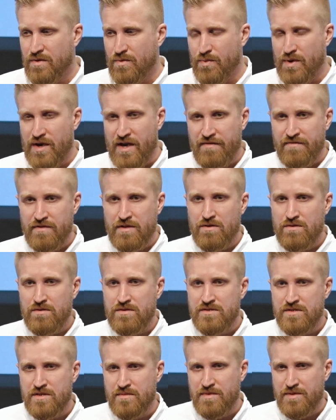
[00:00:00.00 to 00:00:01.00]
we have a local
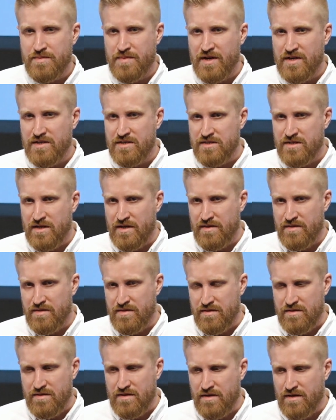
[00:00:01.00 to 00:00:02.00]
team in Pakistan.
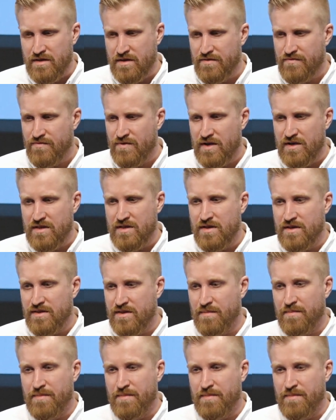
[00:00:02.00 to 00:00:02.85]
Frankly,